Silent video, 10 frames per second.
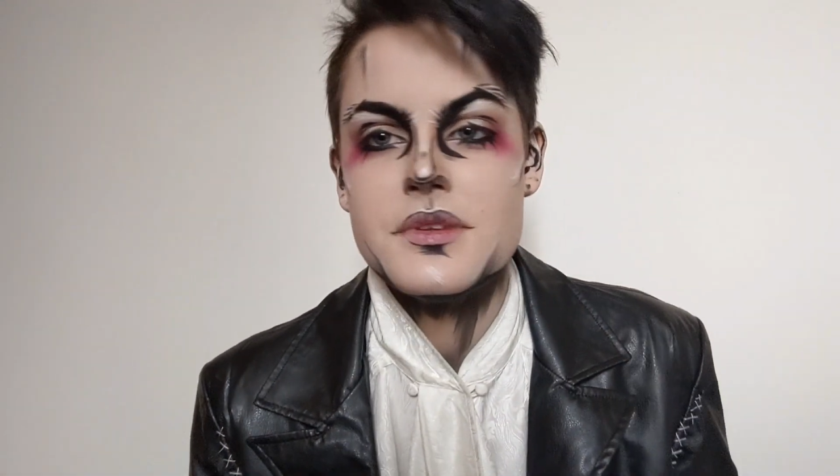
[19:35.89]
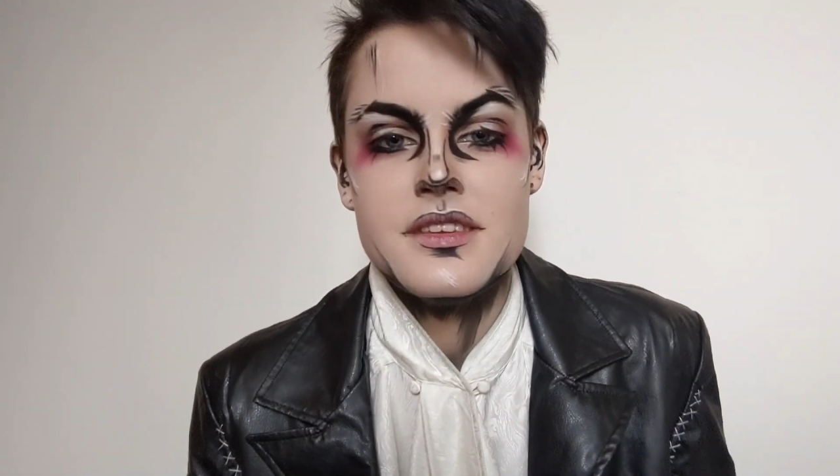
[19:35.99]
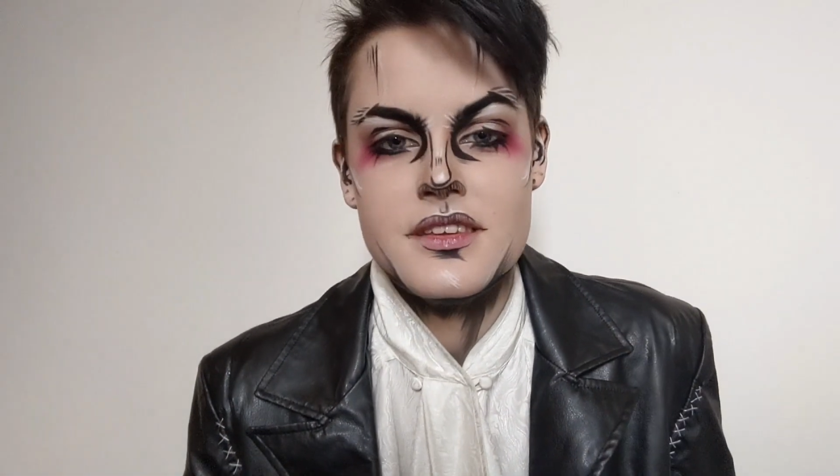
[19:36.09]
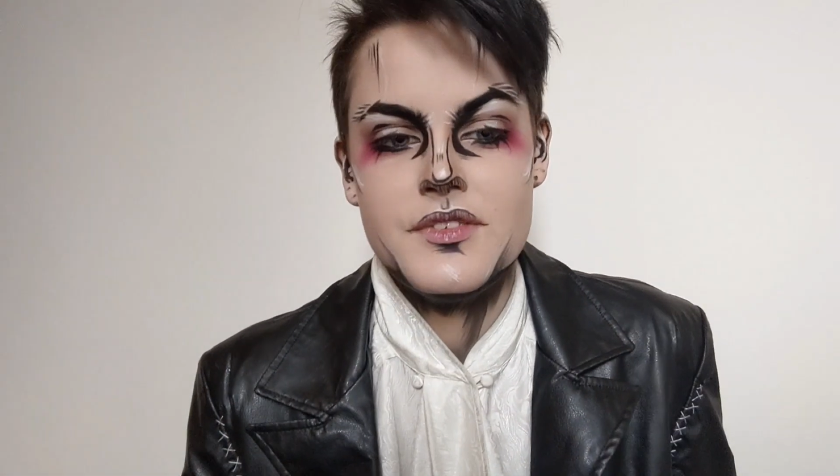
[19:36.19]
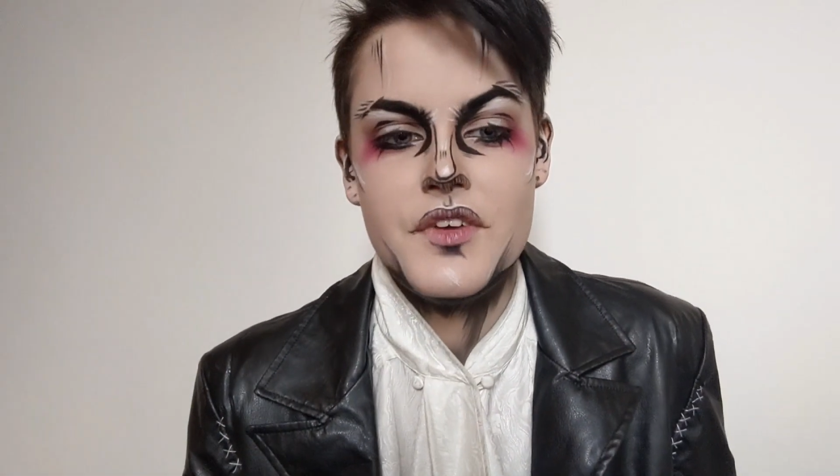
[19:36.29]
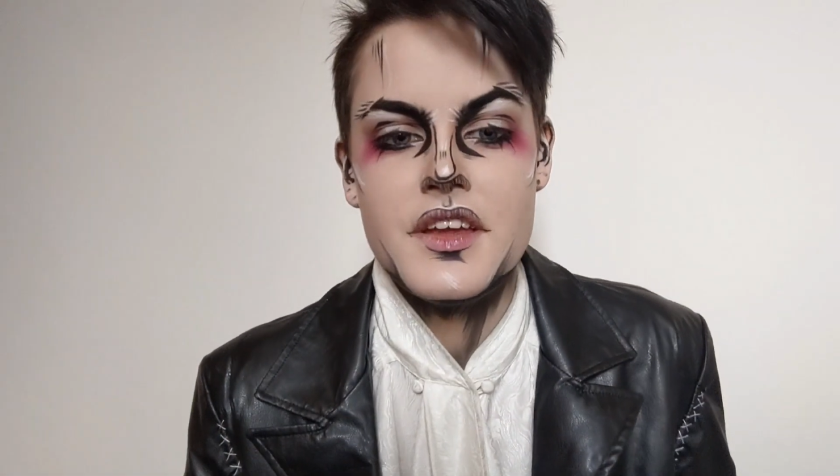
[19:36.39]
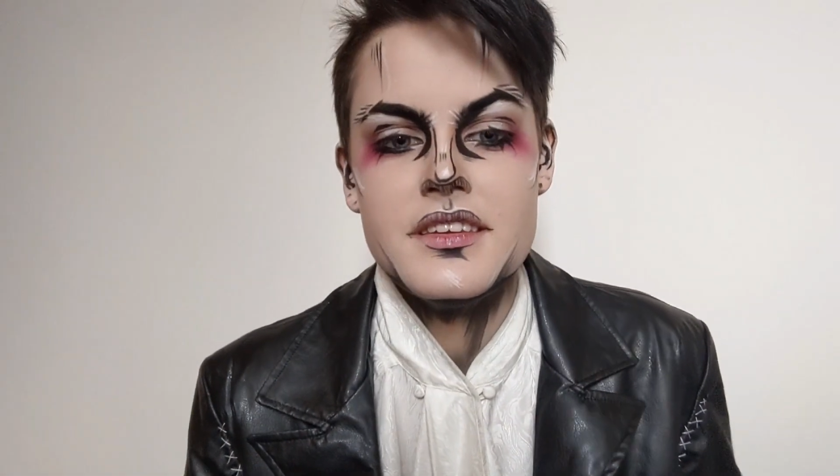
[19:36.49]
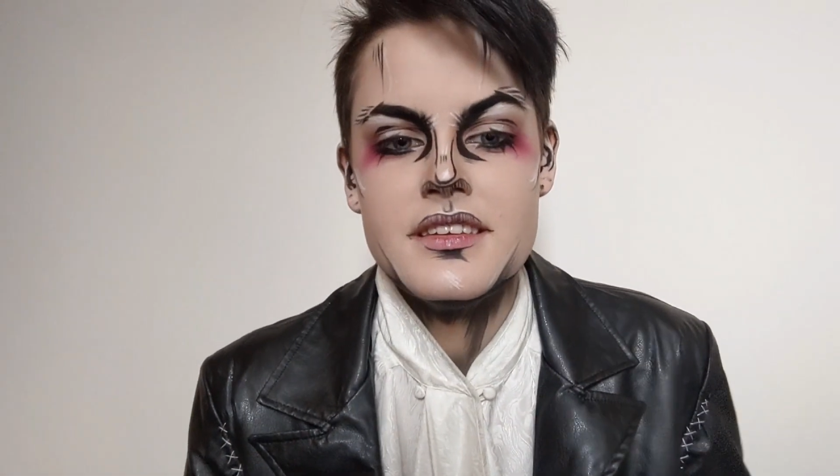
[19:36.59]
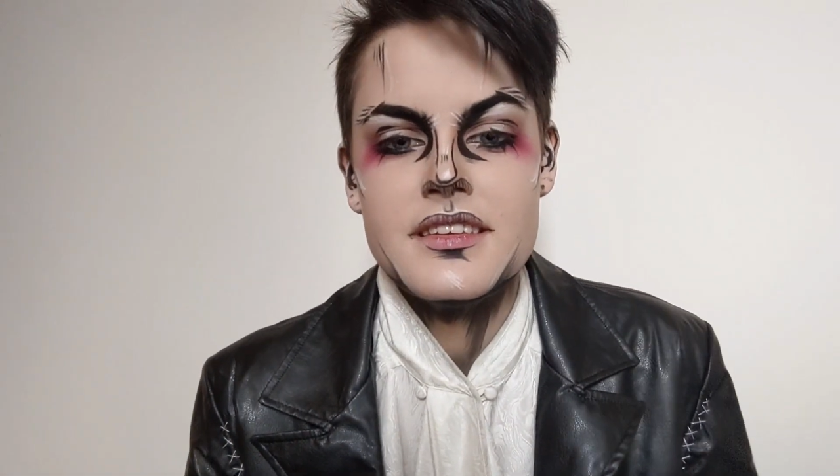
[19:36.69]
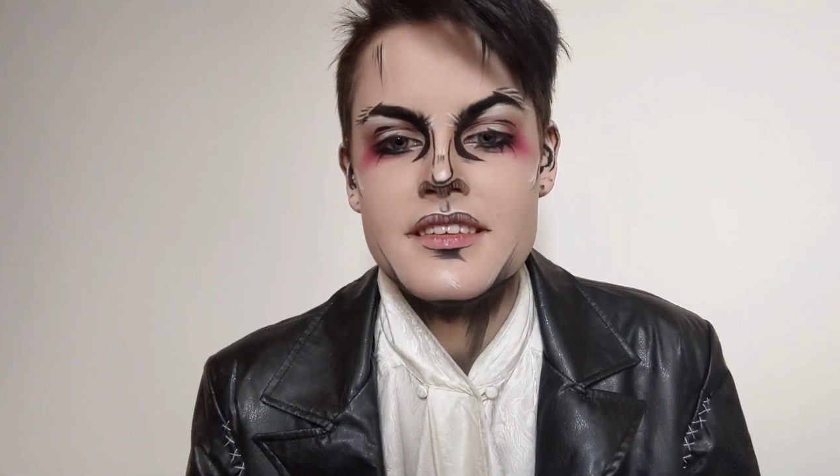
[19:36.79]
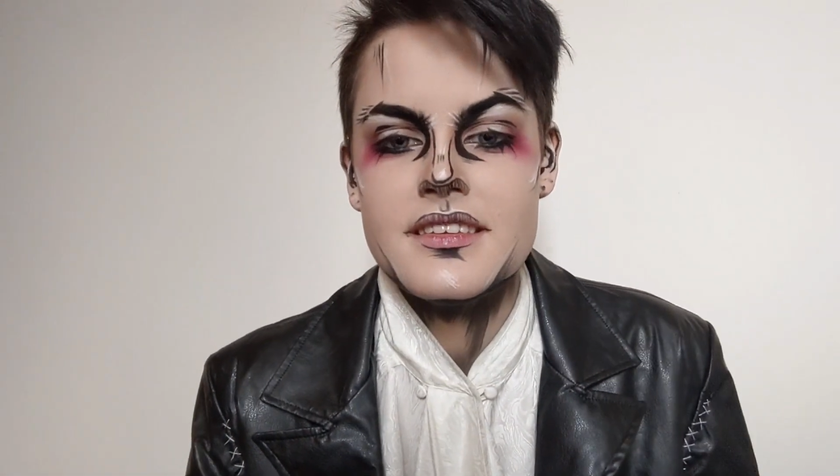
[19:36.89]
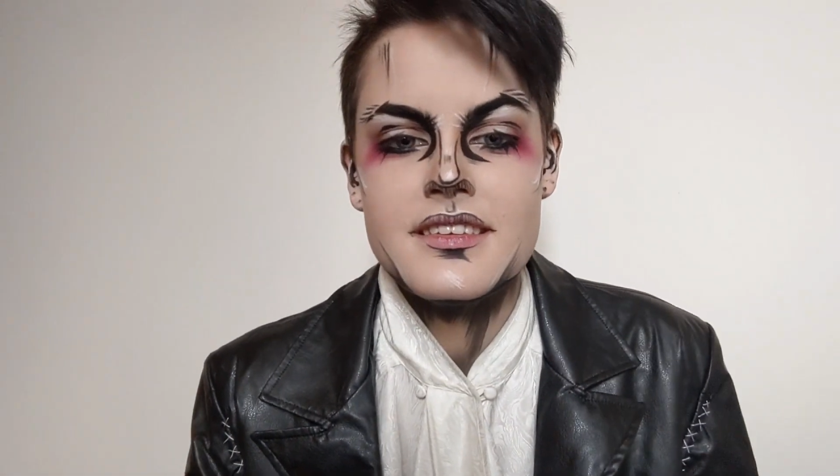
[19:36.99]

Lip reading: Was this fun?